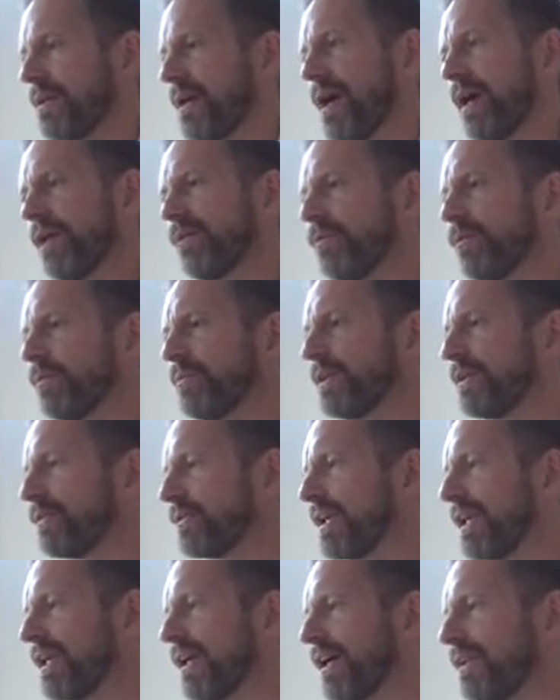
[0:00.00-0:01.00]
and we'll be
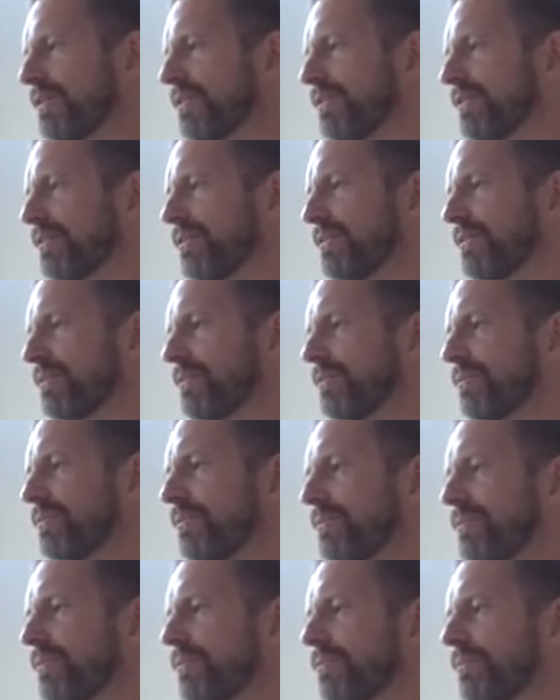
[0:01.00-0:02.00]
looking at the
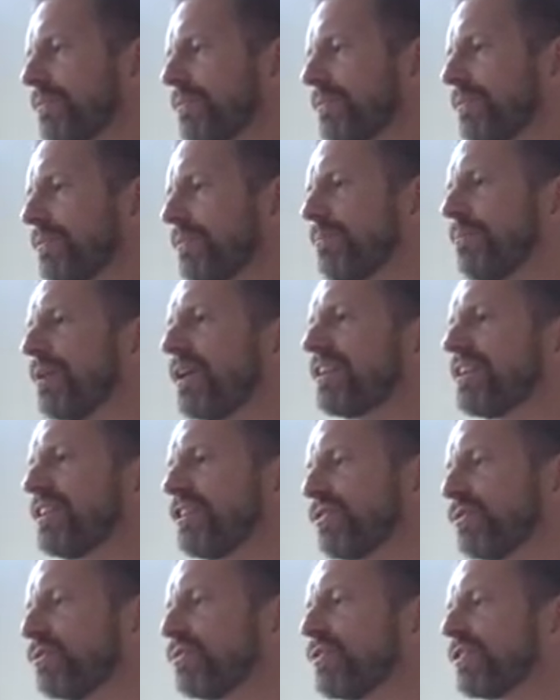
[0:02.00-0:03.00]
Bhakti
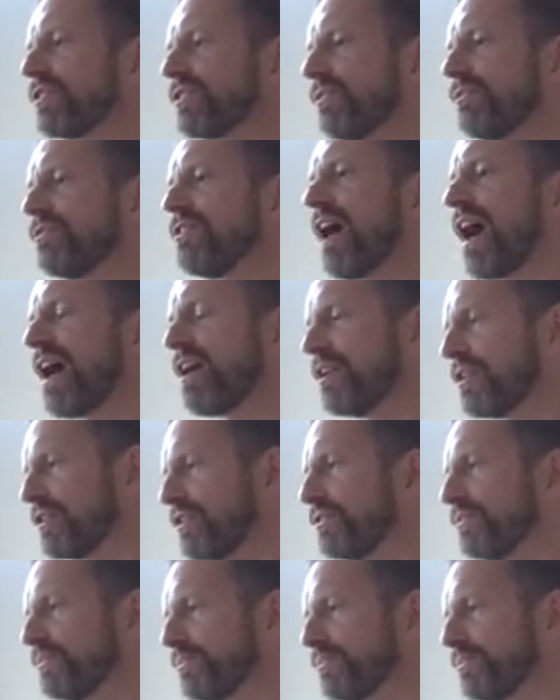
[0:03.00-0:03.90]
Sutras of Narad.